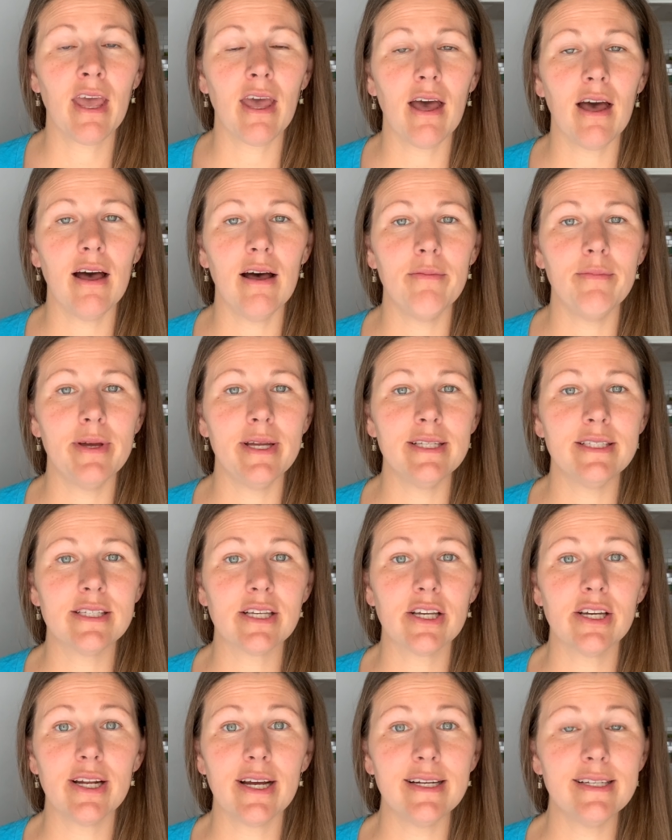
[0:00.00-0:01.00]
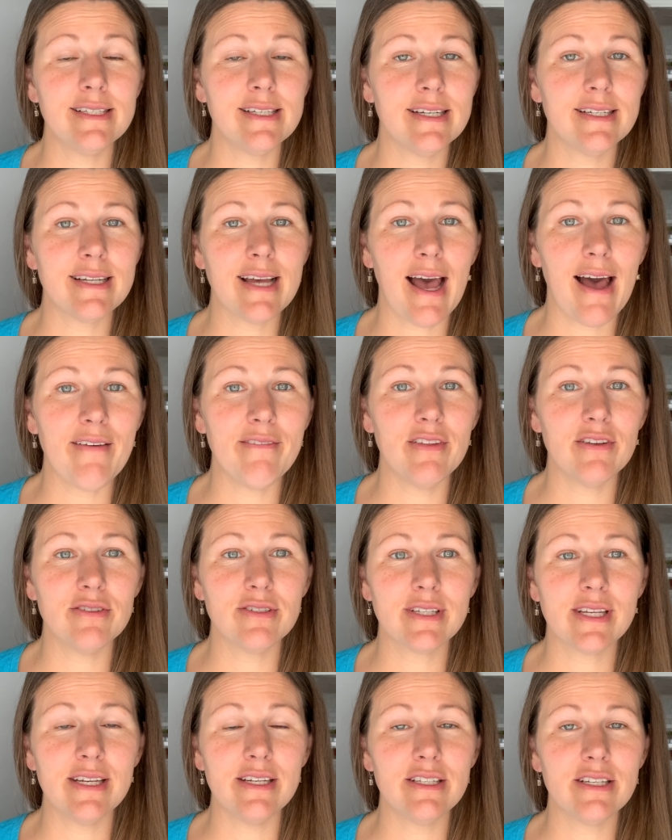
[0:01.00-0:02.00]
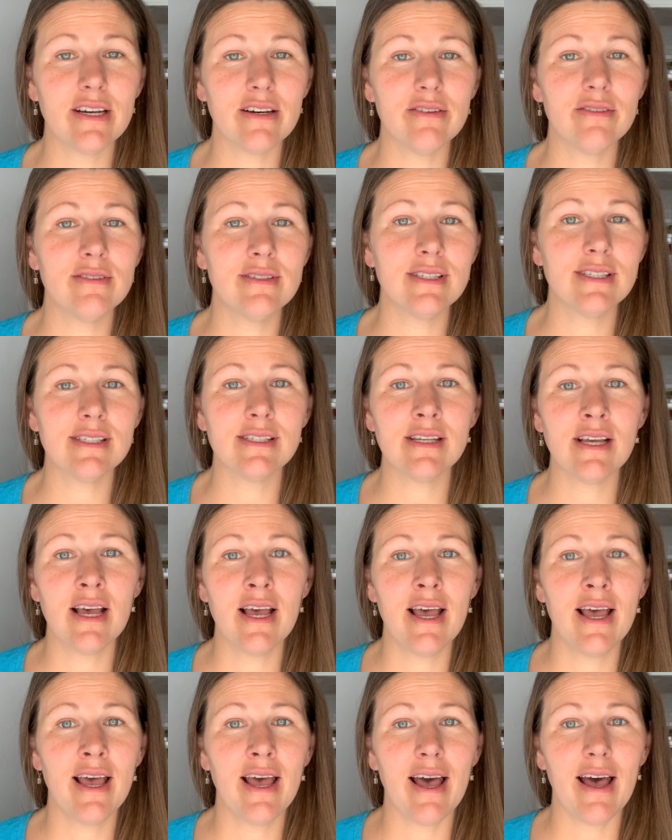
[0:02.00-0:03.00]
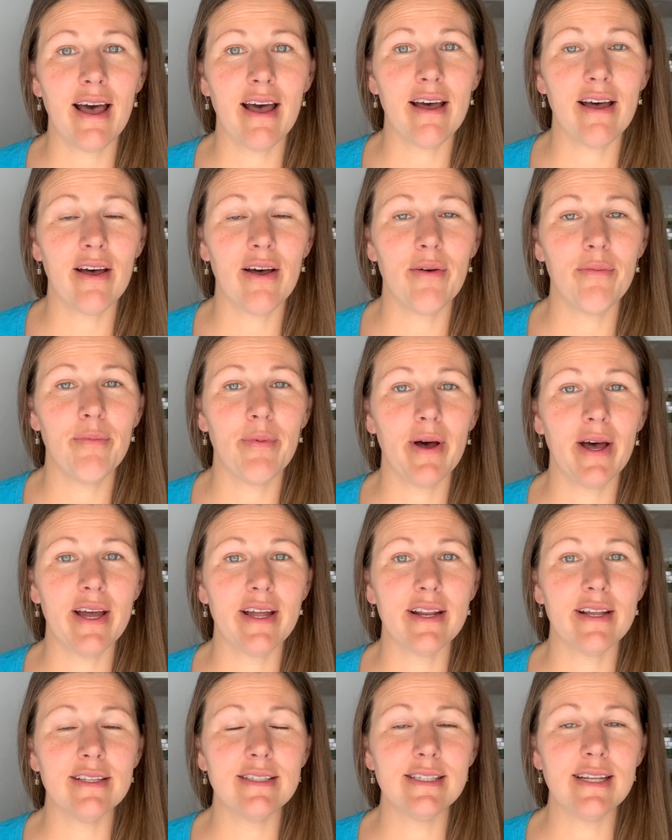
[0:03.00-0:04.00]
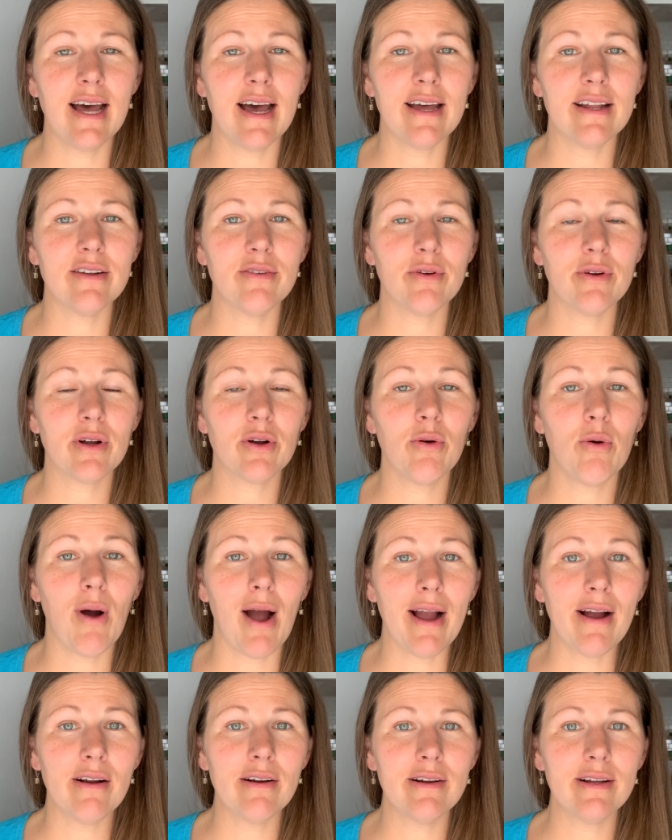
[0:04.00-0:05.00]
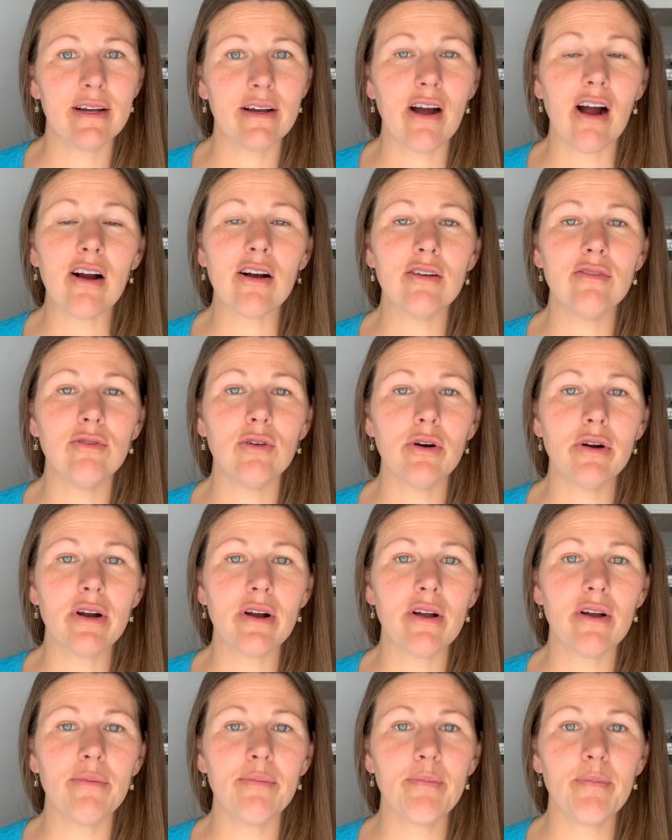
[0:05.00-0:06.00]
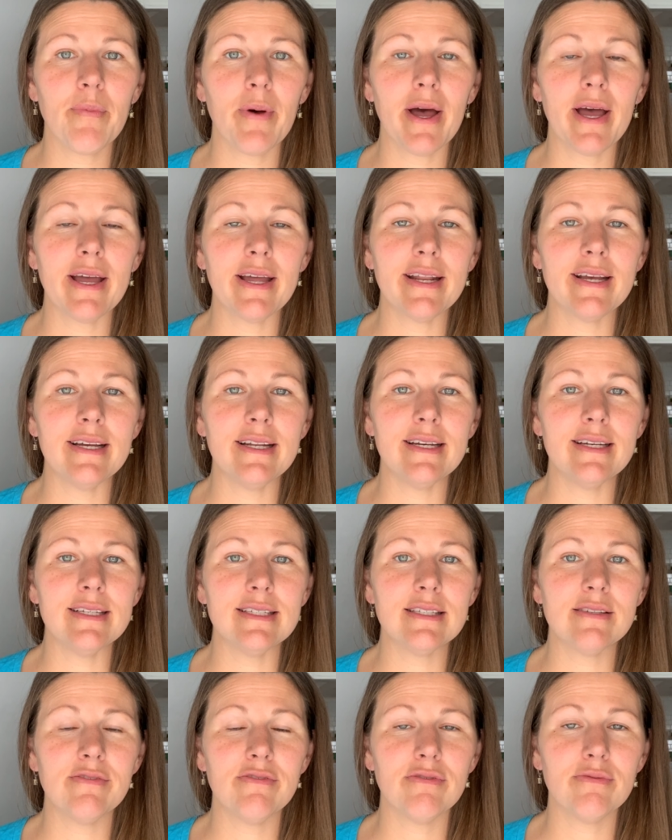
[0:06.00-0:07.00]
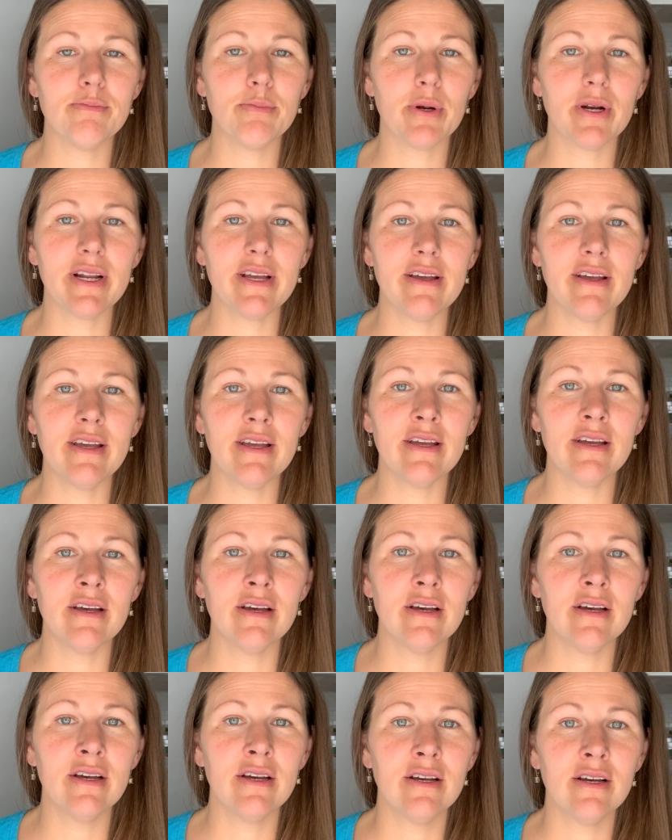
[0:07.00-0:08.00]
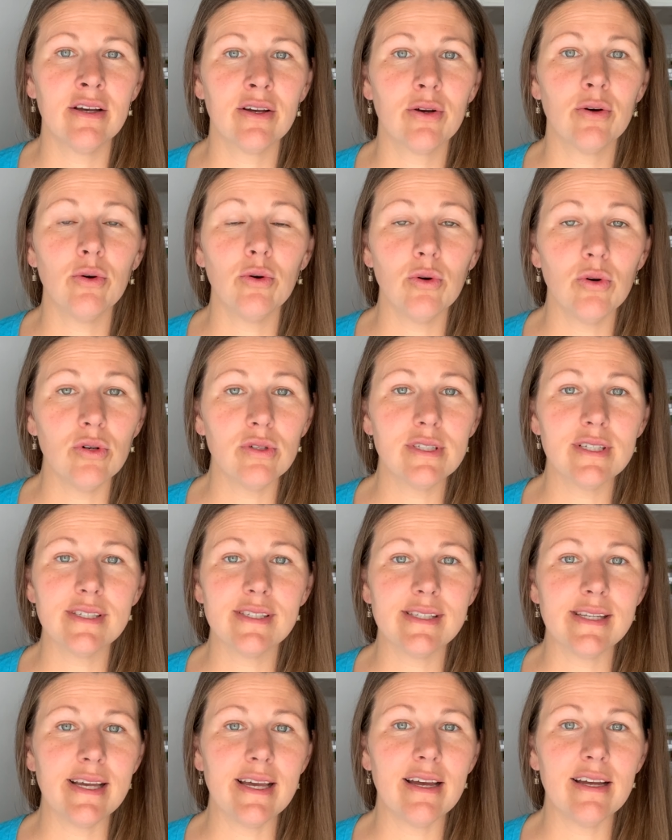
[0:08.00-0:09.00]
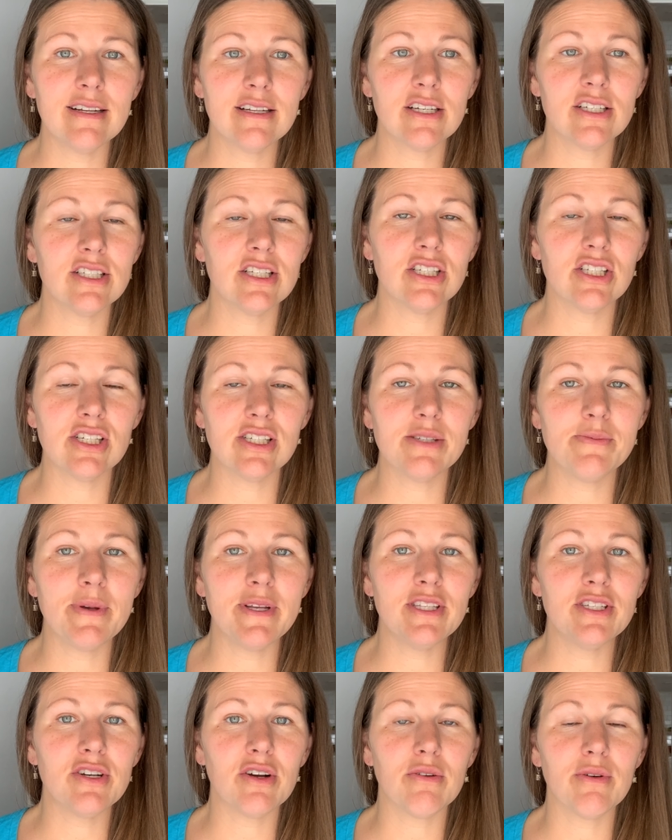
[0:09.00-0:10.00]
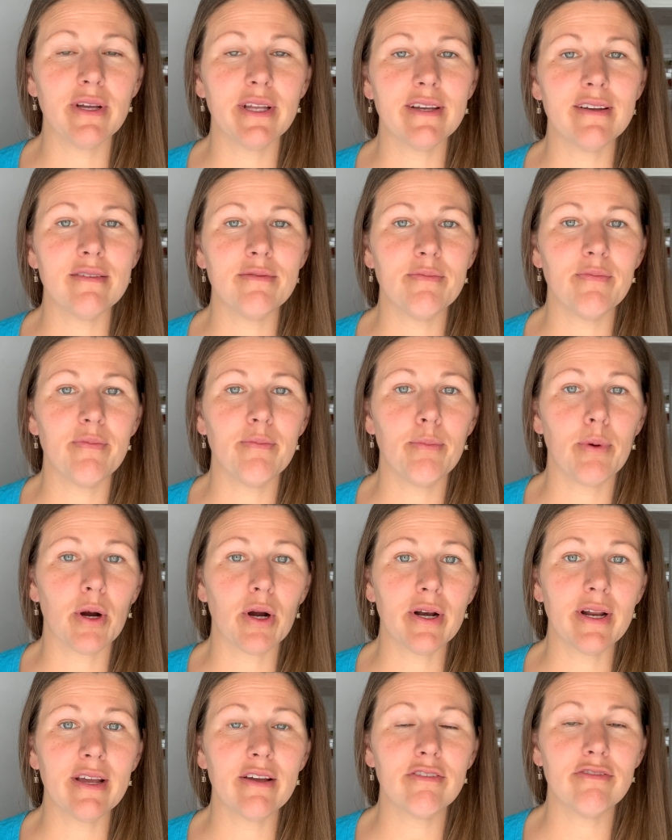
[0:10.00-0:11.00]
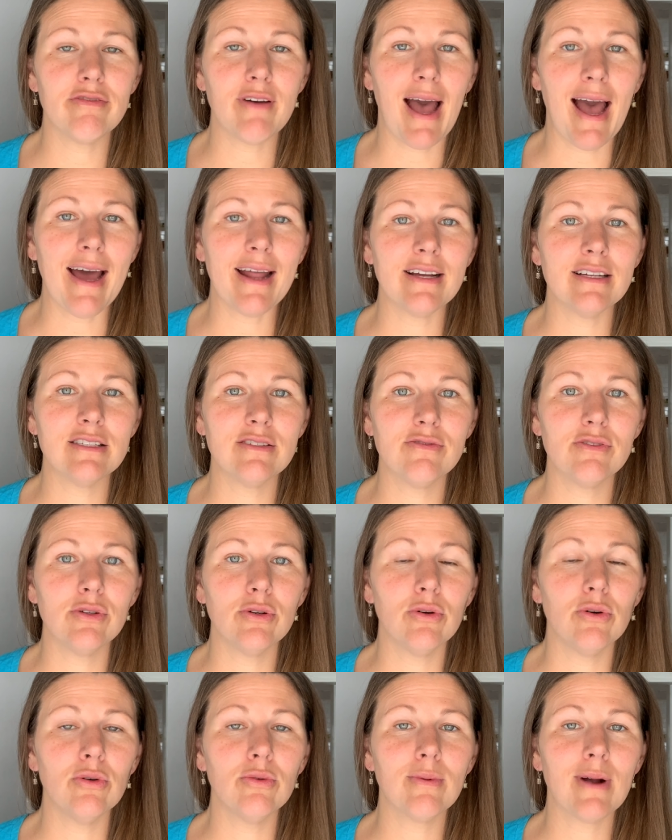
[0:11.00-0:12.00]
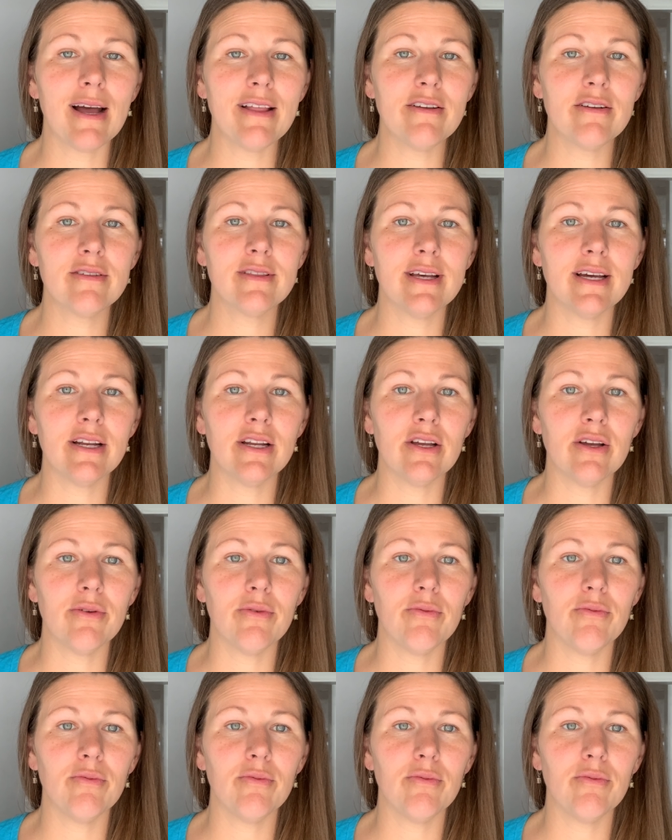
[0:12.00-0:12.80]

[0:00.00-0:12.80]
um, it's a good idea to have those ketones, uh, but it's not required in carnivore, but it is pretty cool to see it because it just means you're really burning fat as fuel rather than